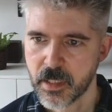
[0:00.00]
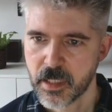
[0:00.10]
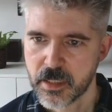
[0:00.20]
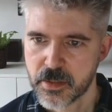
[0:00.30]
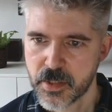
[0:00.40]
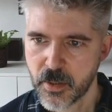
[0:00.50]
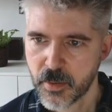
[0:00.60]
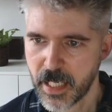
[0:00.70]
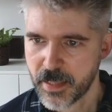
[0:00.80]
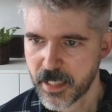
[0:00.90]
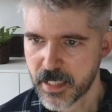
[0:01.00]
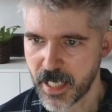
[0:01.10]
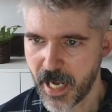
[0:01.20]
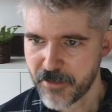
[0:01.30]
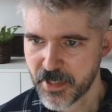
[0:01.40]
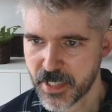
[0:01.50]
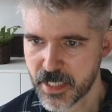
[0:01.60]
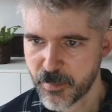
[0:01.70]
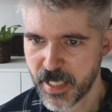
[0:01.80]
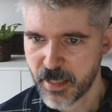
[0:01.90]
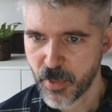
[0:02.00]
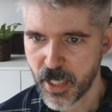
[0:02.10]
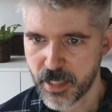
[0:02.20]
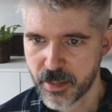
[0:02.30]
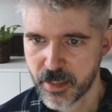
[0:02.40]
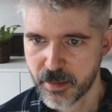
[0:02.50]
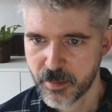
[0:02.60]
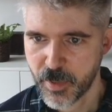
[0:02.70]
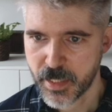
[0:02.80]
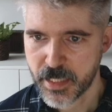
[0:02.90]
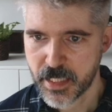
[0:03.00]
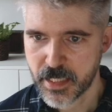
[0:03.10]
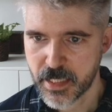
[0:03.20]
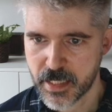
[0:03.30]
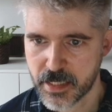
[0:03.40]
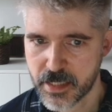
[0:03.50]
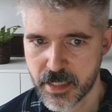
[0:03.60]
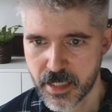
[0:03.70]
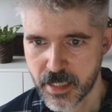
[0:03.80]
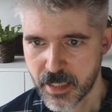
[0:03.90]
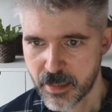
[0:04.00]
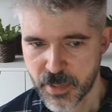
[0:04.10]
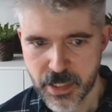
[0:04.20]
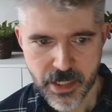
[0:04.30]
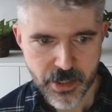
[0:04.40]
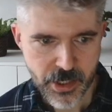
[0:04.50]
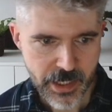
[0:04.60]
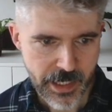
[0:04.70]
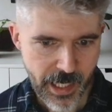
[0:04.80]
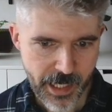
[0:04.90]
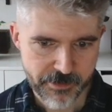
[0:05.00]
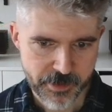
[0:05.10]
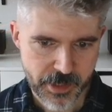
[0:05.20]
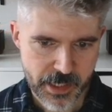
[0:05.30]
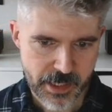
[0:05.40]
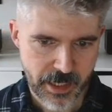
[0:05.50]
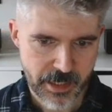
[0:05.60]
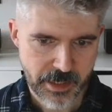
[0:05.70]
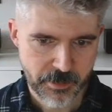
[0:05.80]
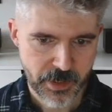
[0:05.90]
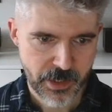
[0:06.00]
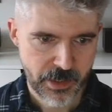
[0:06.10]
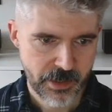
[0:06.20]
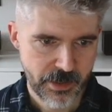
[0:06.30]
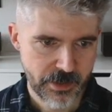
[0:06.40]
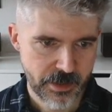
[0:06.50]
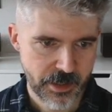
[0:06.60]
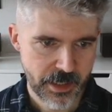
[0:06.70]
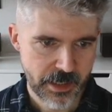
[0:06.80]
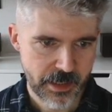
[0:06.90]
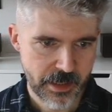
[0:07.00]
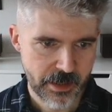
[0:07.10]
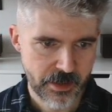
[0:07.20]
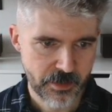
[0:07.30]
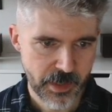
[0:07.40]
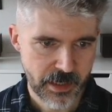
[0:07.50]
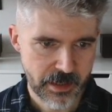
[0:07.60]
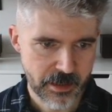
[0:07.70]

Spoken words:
So I think it's after this in-breath, but it is potentially after the silence. I'm curious to zoom in a little